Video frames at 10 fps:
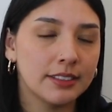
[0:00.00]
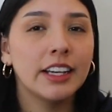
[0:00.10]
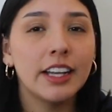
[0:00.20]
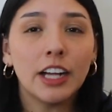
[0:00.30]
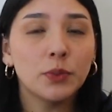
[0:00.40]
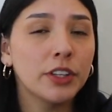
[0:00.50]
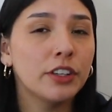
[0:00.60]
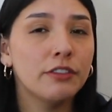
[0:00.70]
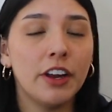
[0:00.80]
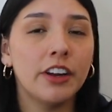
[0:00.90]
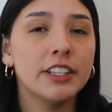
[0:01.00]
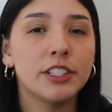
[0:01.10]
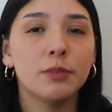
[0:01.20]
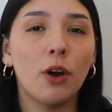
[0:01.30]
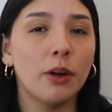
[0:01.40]
Connect with your various
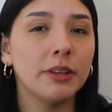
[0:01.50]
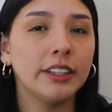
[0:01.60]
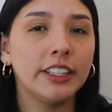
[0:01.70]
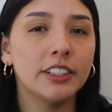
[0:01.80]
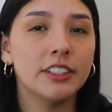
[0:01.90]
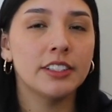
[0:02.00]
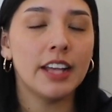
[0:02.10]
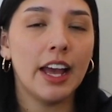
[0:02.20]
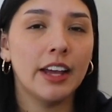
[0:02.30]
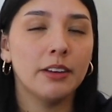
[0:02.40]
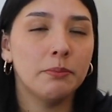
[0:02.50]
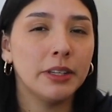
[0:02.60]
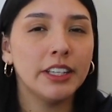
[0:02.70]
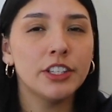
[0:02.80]
department leaders and begin